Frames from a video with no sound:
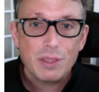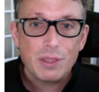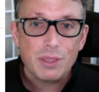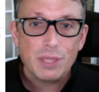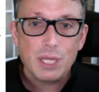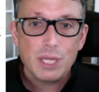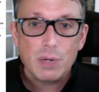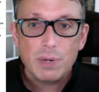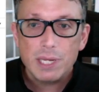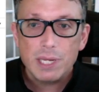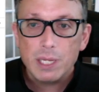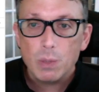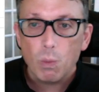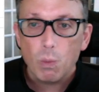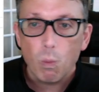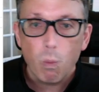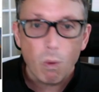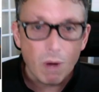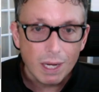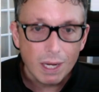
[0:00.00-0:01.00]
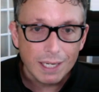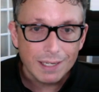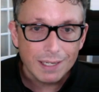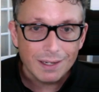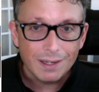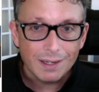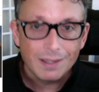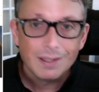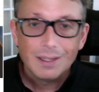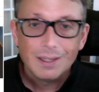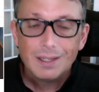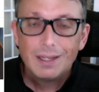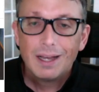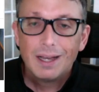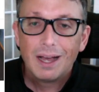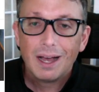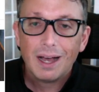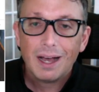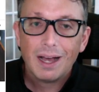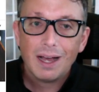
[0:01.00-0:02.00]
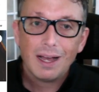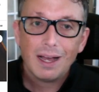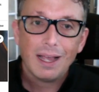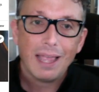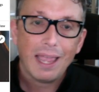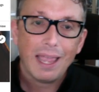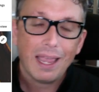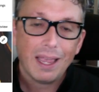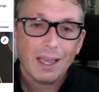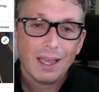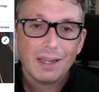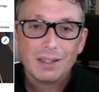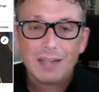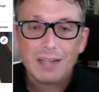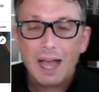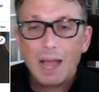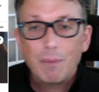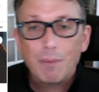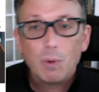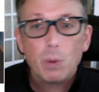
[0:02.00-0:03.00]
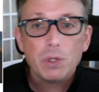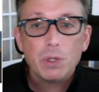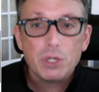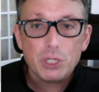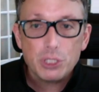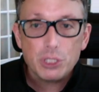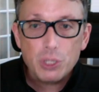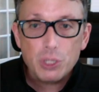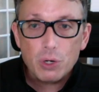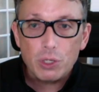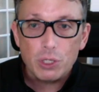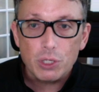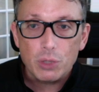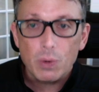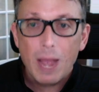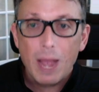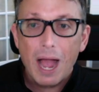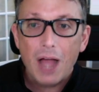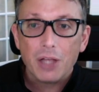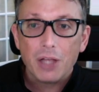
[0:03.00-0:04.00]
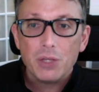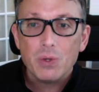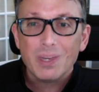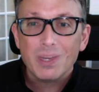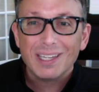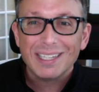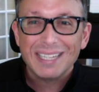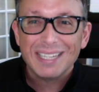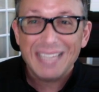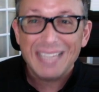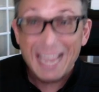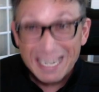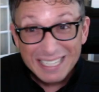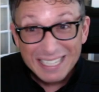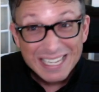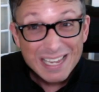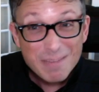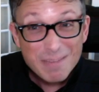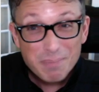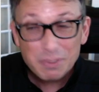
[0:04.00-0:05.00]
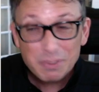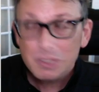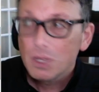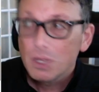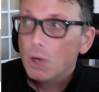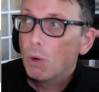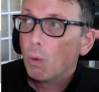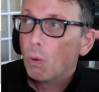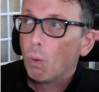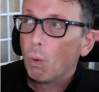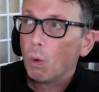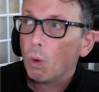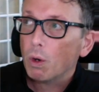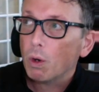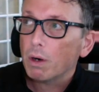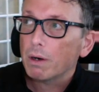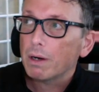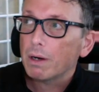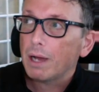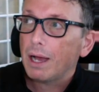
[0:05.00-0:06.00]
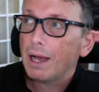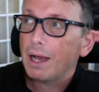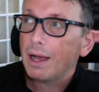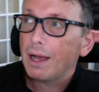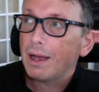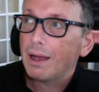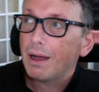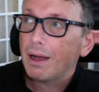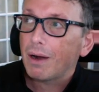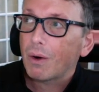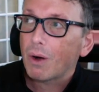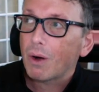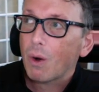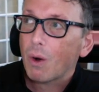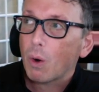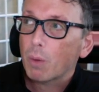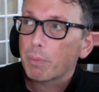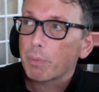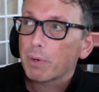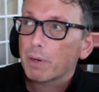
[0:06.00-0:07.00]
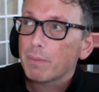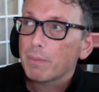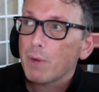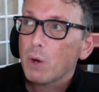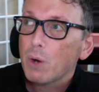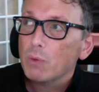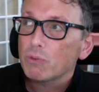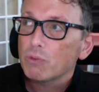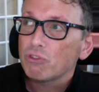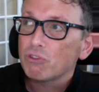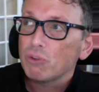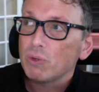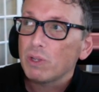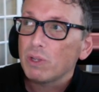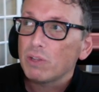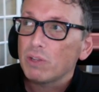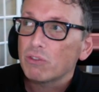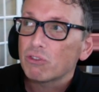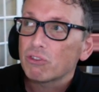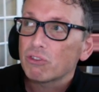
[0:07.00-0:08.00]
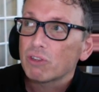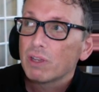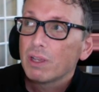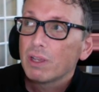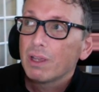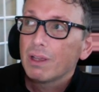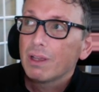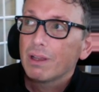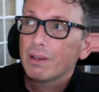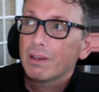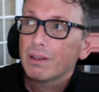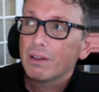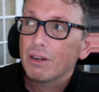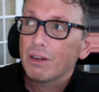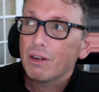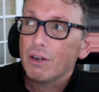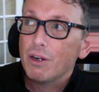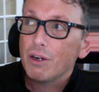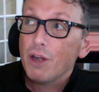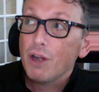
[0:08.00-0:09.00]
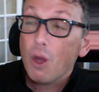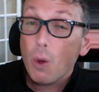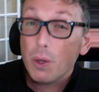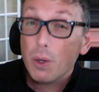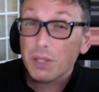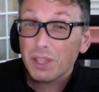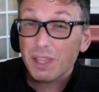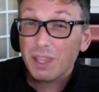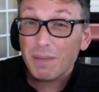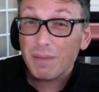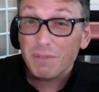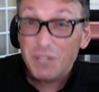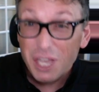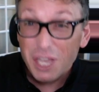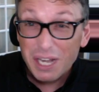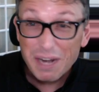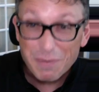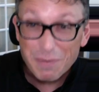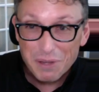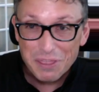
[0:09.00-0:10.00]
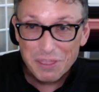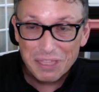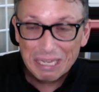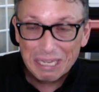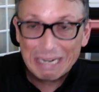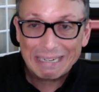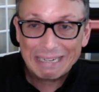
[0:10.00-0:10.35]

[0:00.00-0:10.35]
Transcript: Theory 1. And I'm going to show you how you can gatekeep or promote students knowing that they've done everything